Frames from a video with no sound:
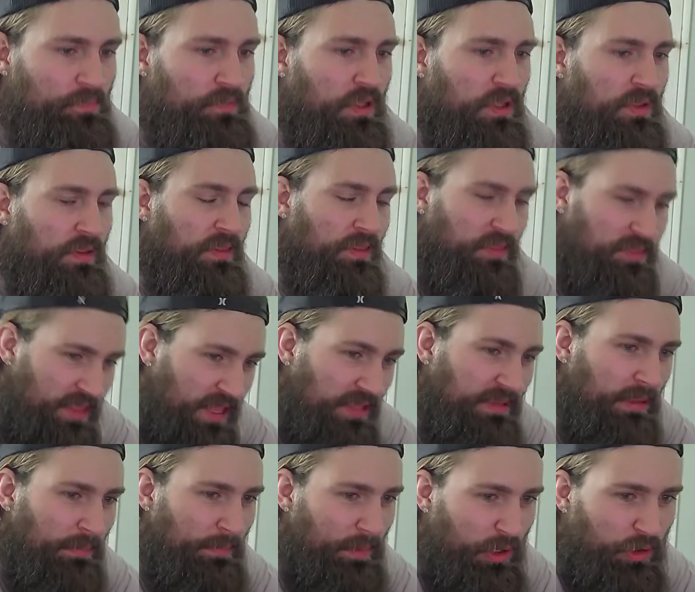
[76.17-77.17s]
The thing
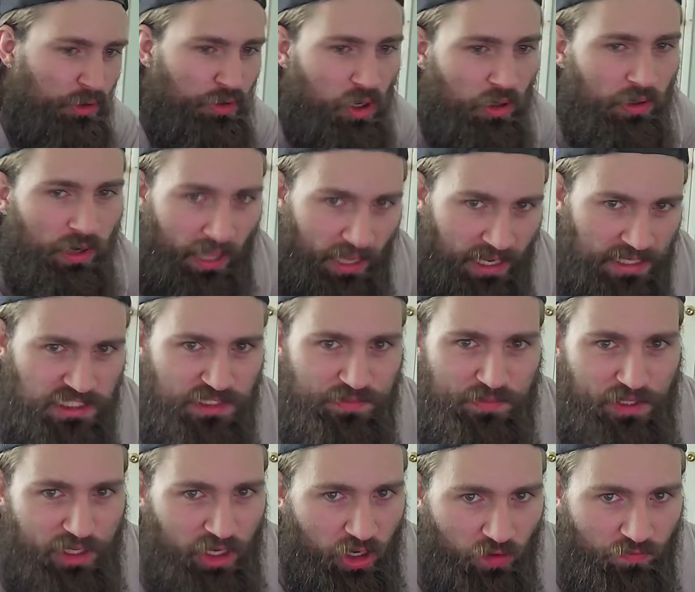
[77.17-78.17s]
that Petr Yan has to be
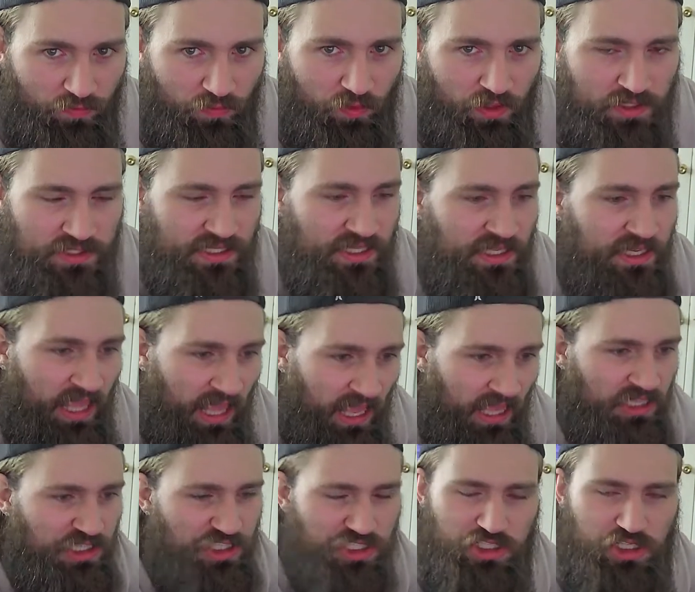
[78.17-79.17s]
careful is he
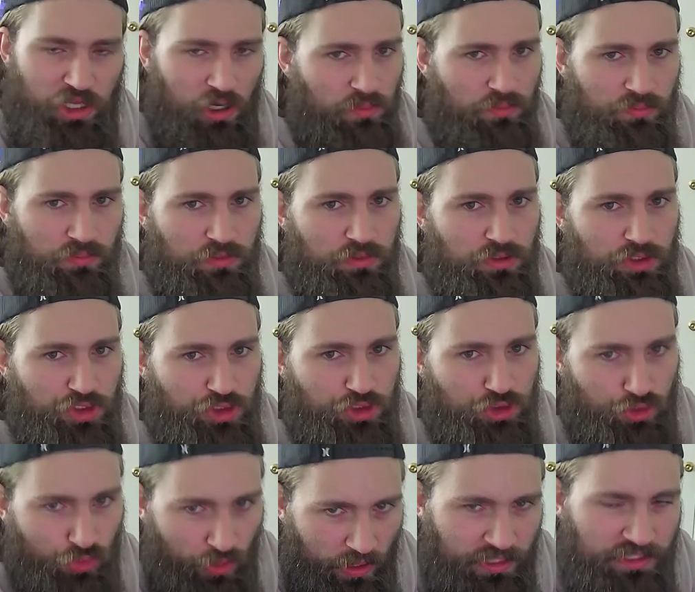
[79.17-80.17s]
can't just come
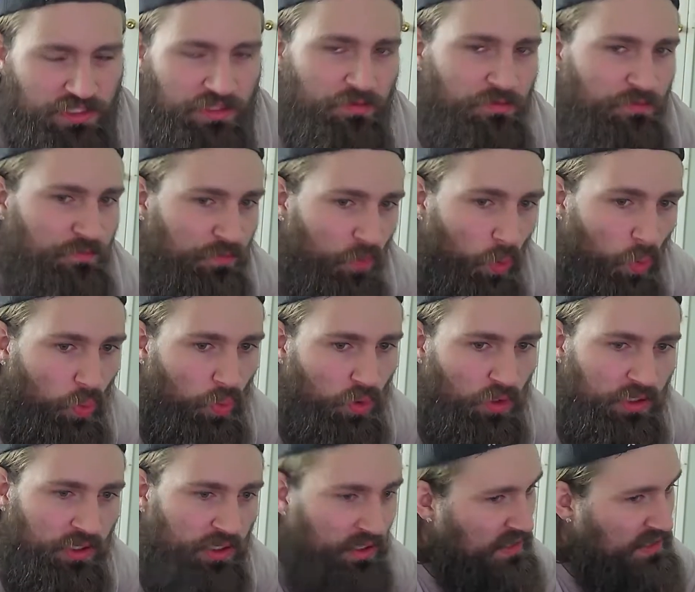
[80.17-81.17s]
straight
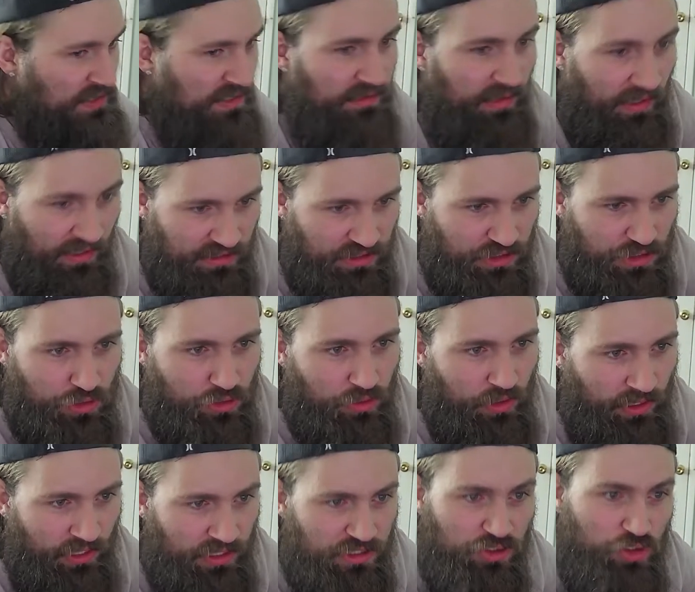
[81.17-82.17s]
forward because he likes to do that.
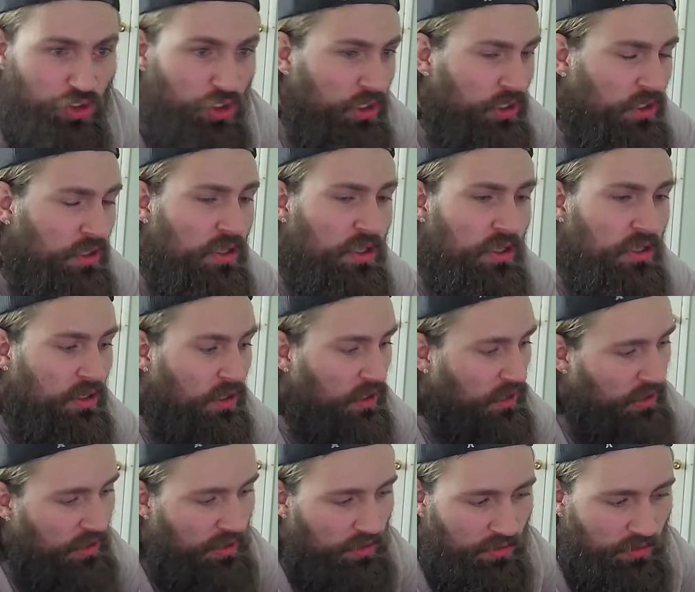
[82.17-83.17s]
He has good,
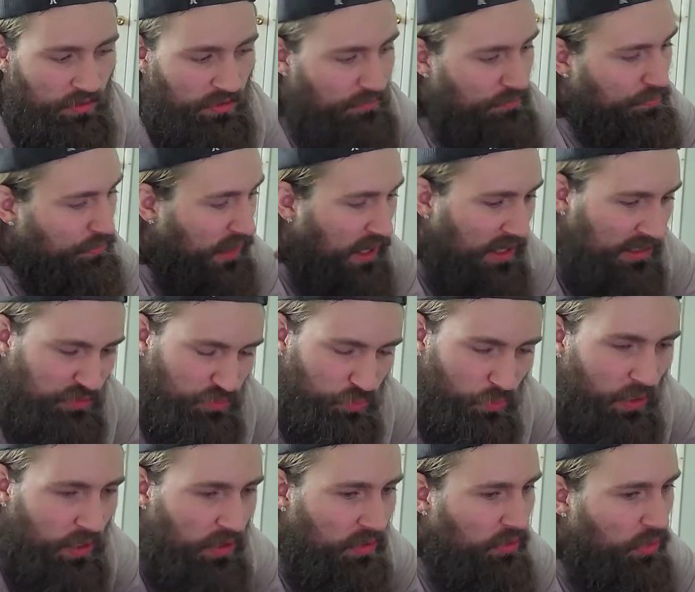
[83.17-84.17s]
he blocks
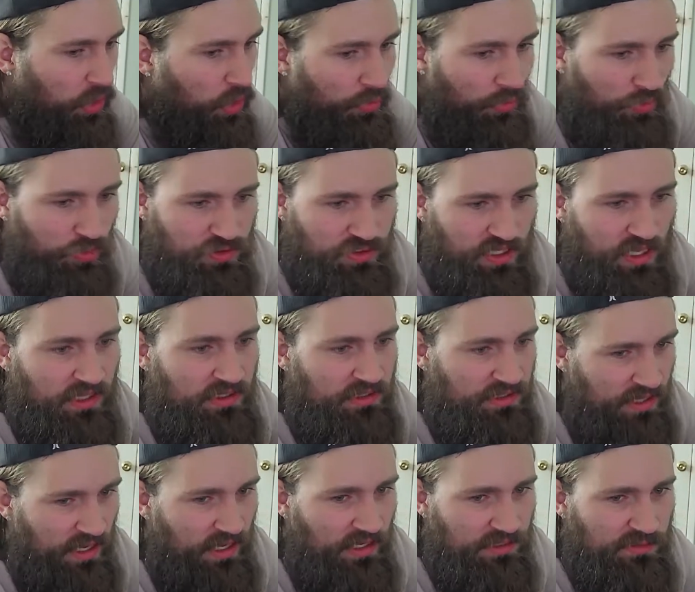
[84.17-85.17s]
well, all those things,
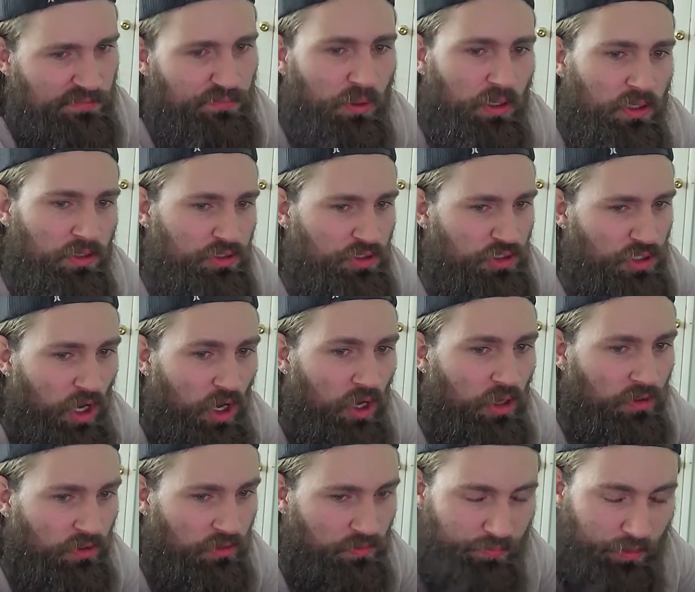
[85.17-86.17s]
yes. But
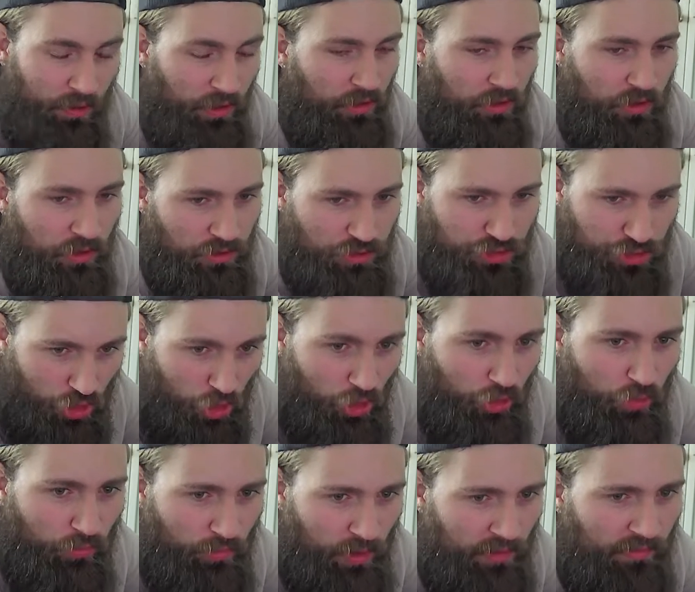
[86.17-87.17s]
Sean
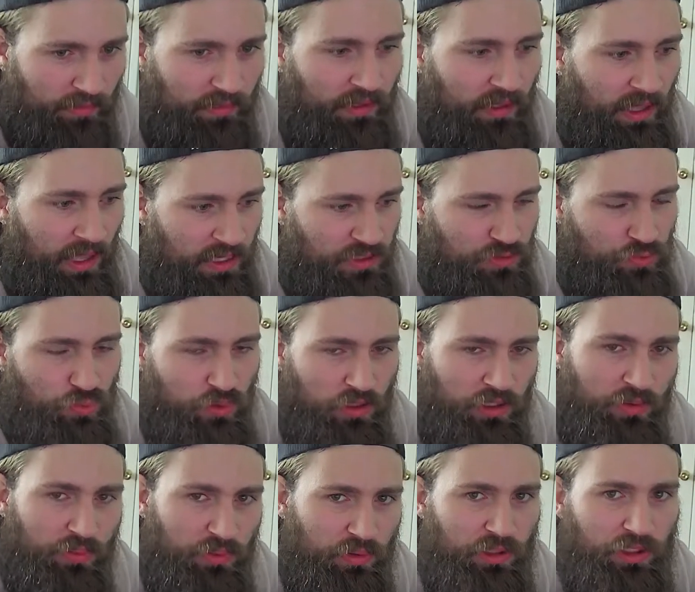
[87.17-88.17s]
O'Malley has
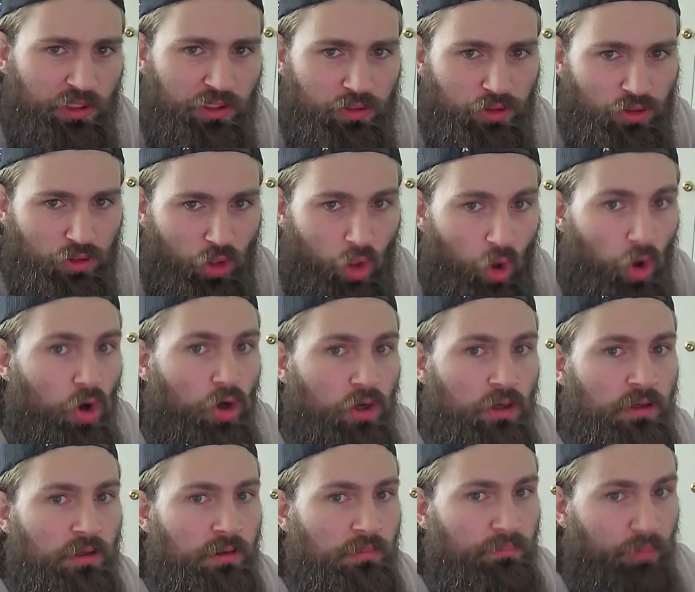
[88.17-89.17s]
really, really
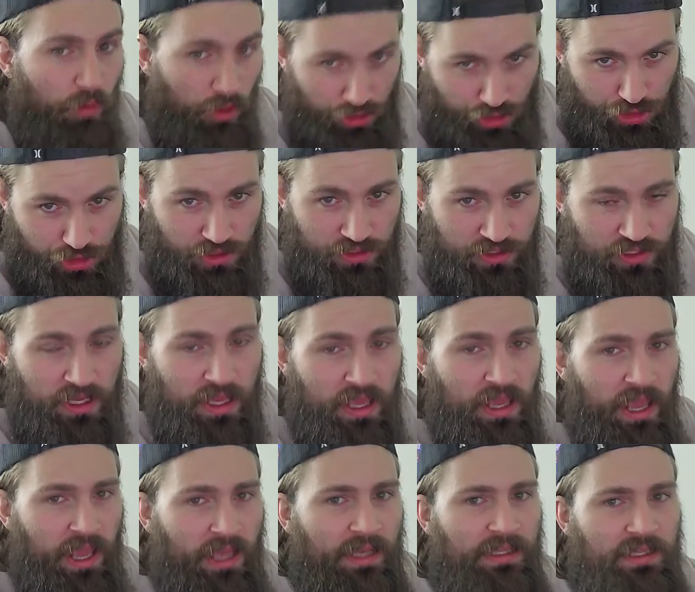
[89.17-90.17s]
long punches,
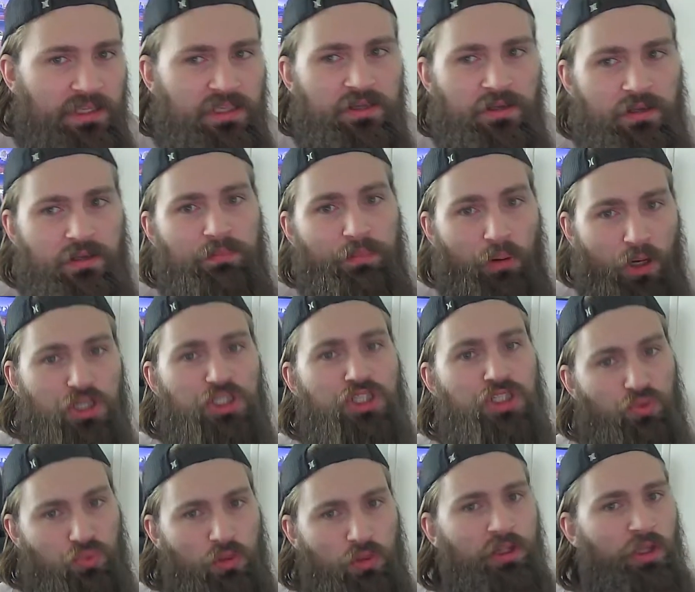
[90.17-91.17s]
and he
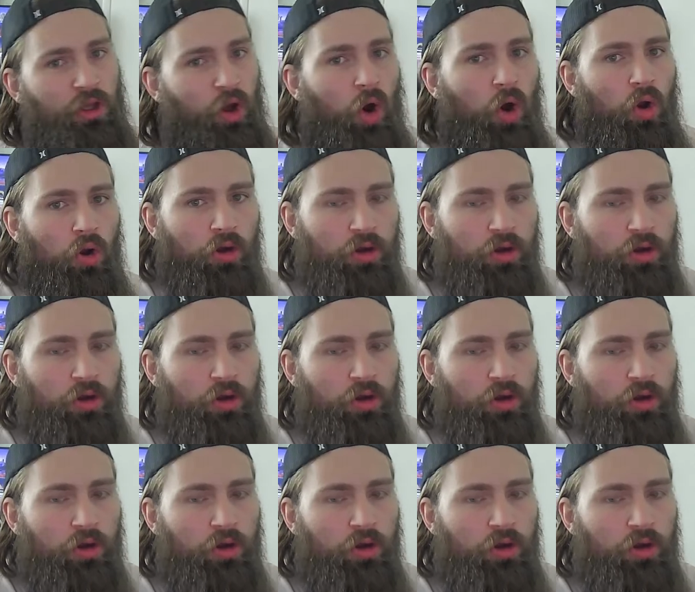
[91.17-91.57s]
punches really hard.